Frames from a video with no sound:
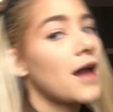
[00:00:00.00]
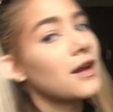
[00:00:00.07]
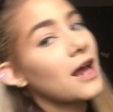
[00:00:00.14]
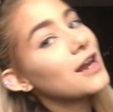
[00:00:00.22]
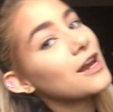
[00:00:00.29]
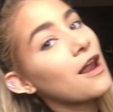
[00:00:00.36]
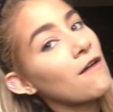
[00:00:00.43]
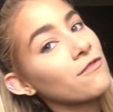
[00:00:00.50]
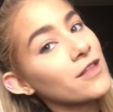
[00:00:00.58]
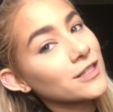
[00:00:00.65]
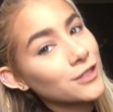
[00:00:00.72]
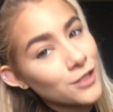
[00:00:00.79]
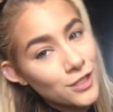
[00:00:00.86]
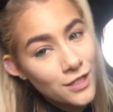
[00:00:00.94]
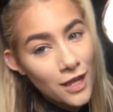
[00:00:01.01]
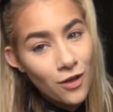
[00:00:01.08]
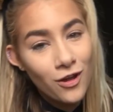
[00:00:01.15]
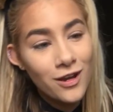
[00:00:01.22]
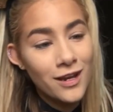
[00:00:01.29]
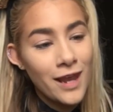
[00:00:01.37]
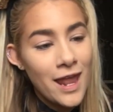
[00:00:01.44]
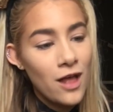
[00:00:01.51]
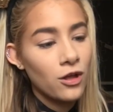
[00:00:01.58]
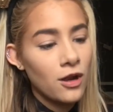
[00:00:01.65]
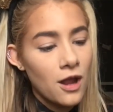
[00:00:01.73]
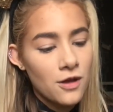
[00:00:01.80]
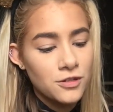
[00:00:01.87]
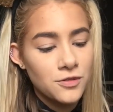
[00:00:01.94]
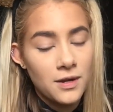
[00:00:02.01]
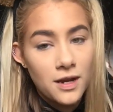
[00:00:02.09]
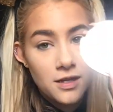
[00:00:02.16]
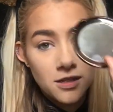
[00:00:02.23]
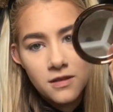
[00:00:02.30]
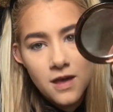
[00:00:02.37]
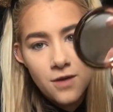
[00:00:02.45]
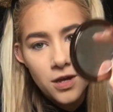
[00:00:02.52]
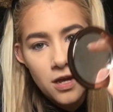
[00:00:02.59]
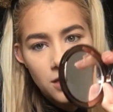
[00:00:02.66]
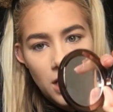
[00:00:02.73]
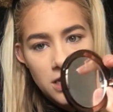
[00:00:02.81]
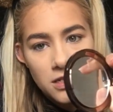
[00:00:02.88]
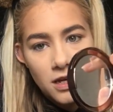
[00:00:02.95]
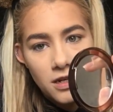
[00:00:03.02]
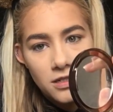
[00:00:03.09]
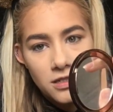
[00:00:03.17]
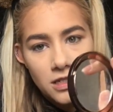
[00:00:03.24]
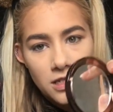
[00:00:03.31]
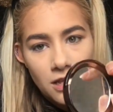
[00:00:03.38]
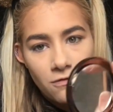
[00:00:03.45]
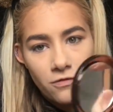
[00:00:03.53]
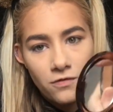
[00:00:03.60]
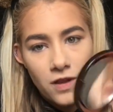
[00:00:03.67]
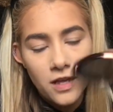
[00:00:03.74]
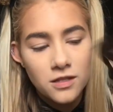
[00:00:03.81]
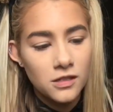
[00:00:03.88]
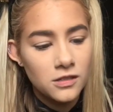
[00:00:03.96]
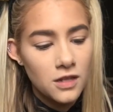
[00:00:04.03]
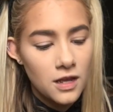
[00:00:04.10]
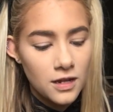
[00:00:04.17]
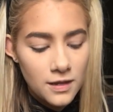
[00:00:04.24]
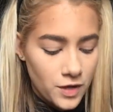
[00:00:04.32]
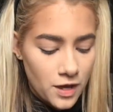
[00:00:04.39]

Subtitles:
And I love this because it's like got a little glow to it. Like, there we go. You guys can kind of see it's like reflecting slightly.